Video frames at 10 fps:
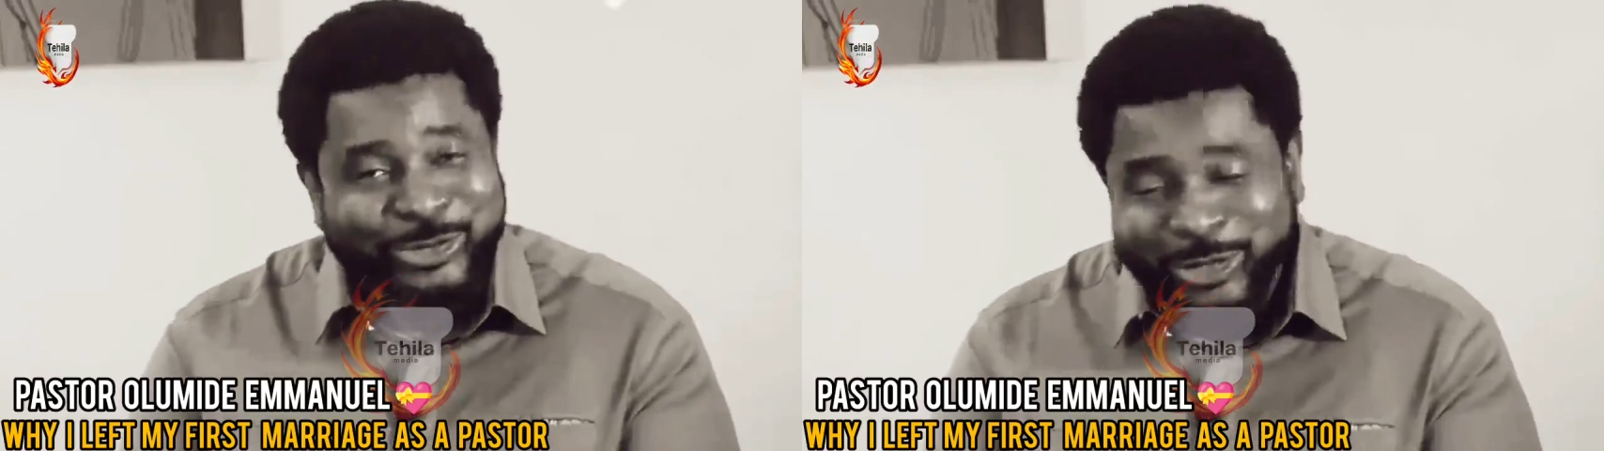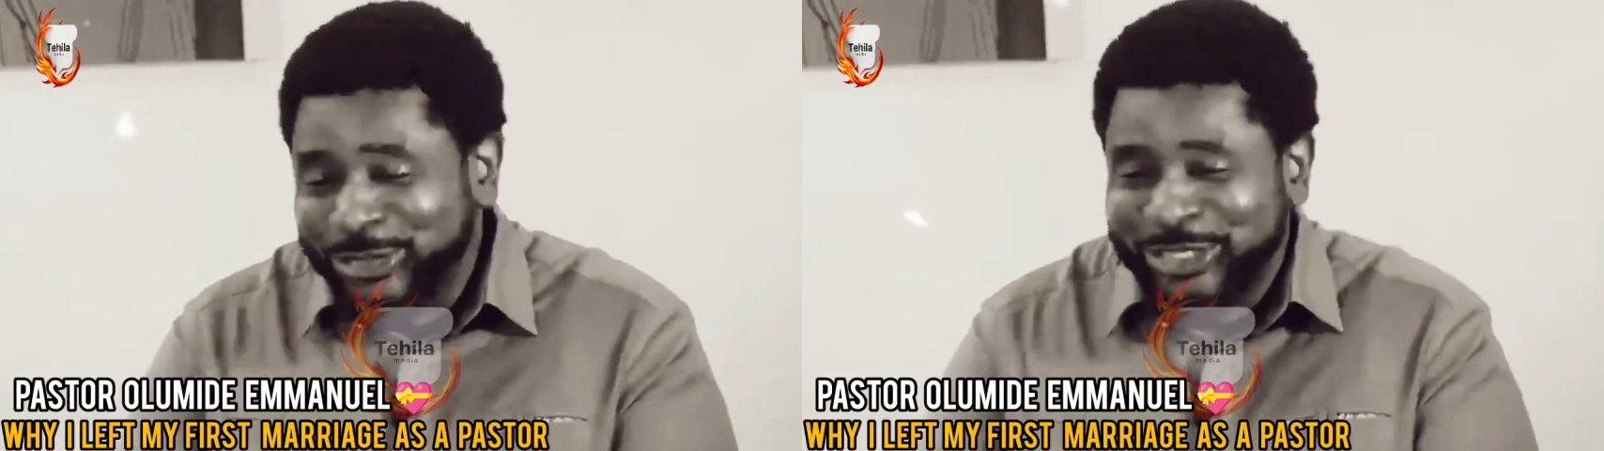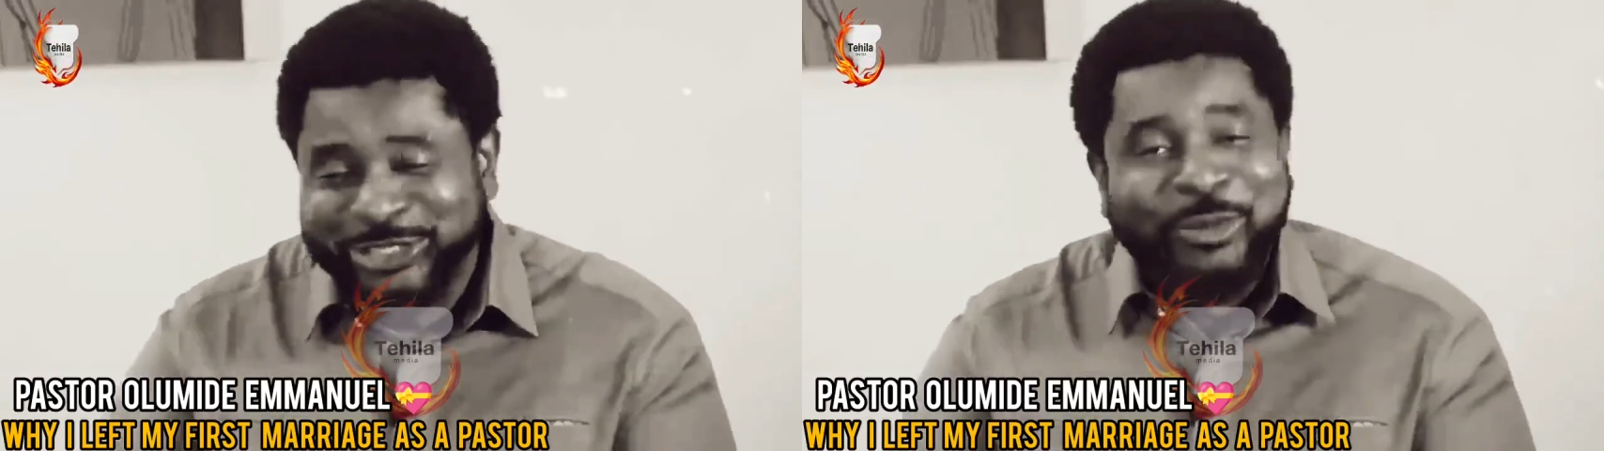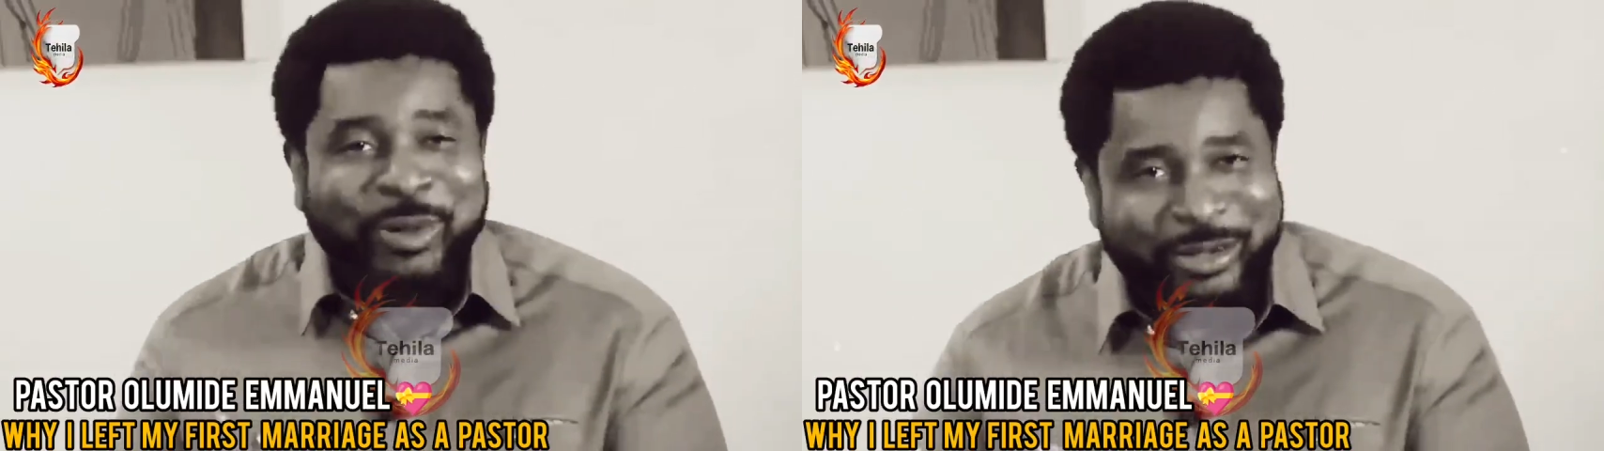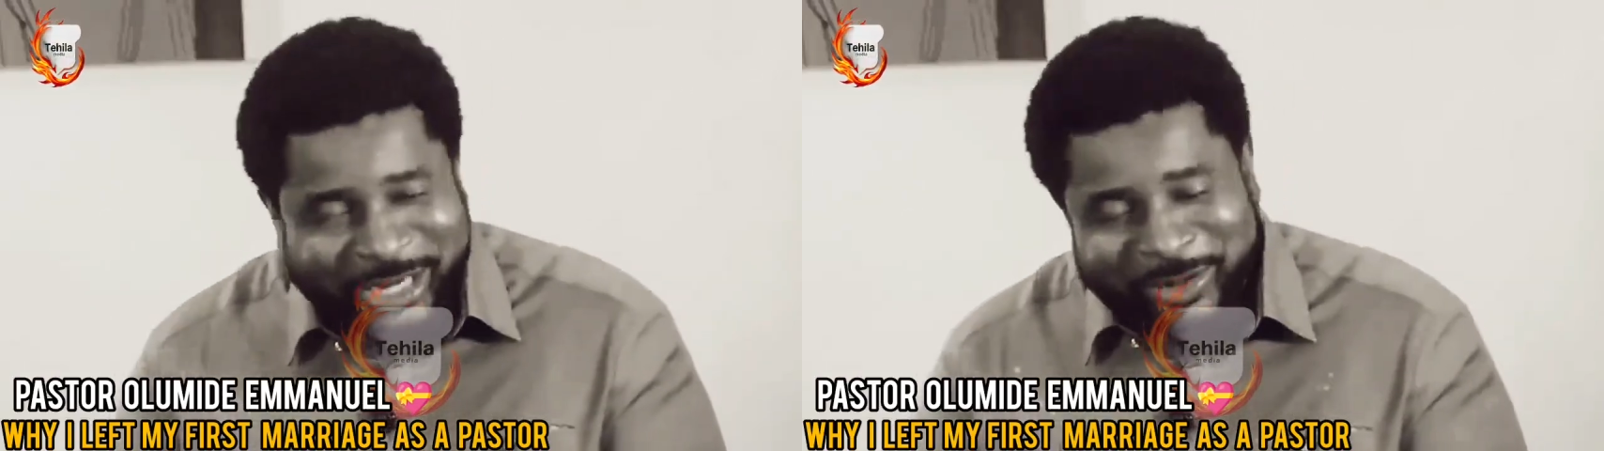don't just jump
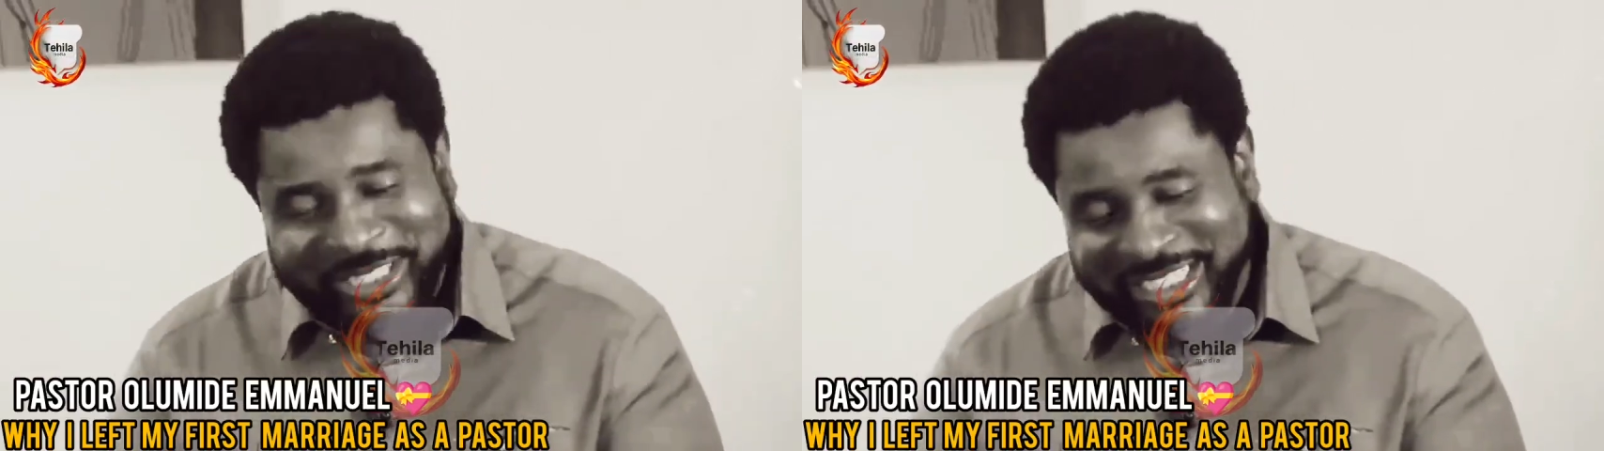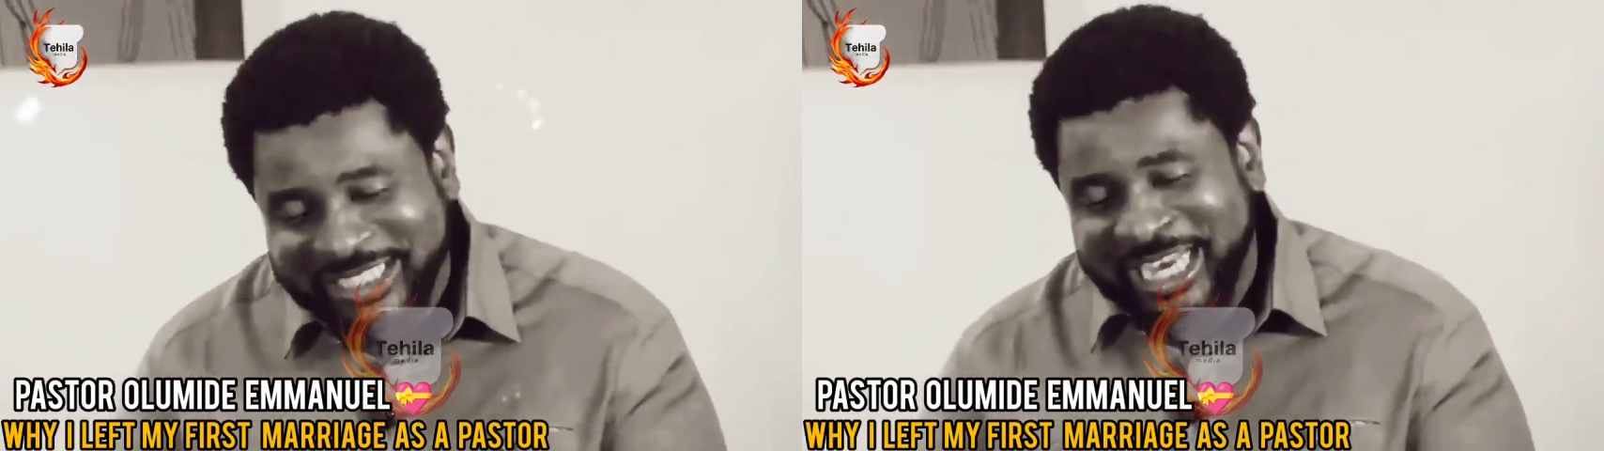out. That's what we're saying.